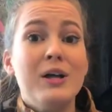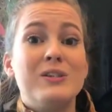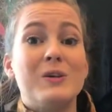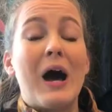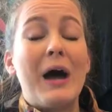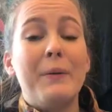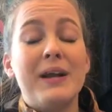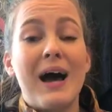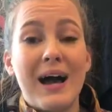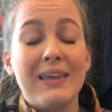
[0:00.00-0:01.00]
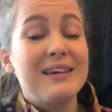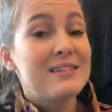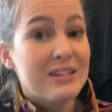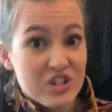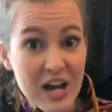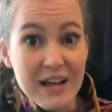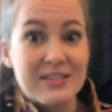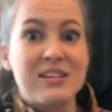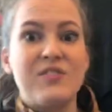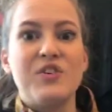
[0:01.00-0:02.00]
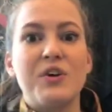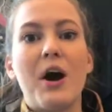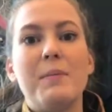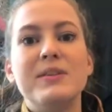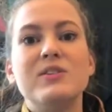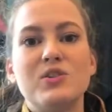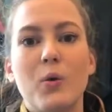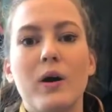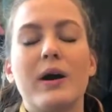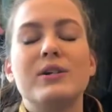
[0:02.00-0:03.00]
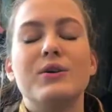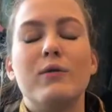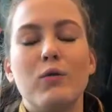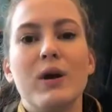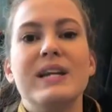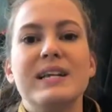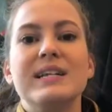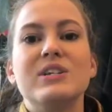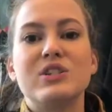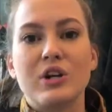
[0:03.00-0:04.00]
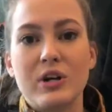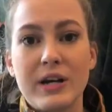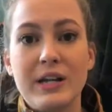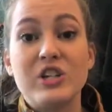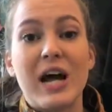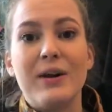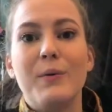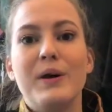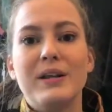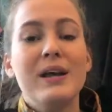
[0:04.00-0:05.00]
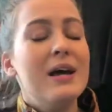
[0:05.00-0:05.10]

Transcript: So I would highly suggest that if you come in store to avoid getting discouraged, I don't want,